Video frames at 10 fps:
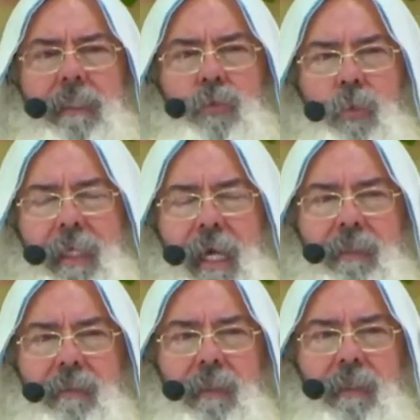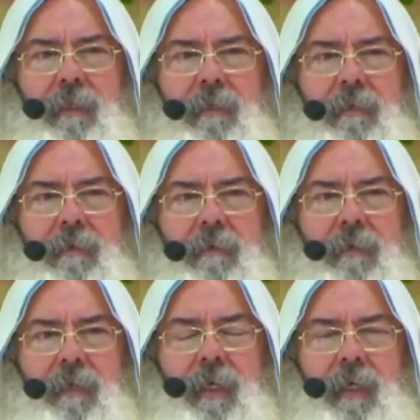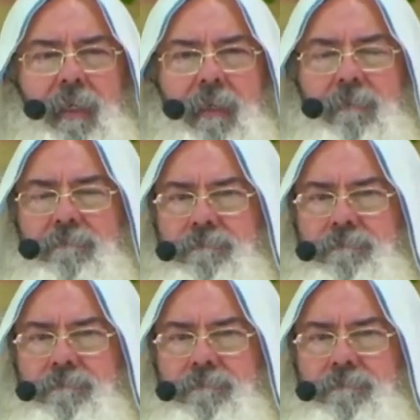To live the way Joshua wants.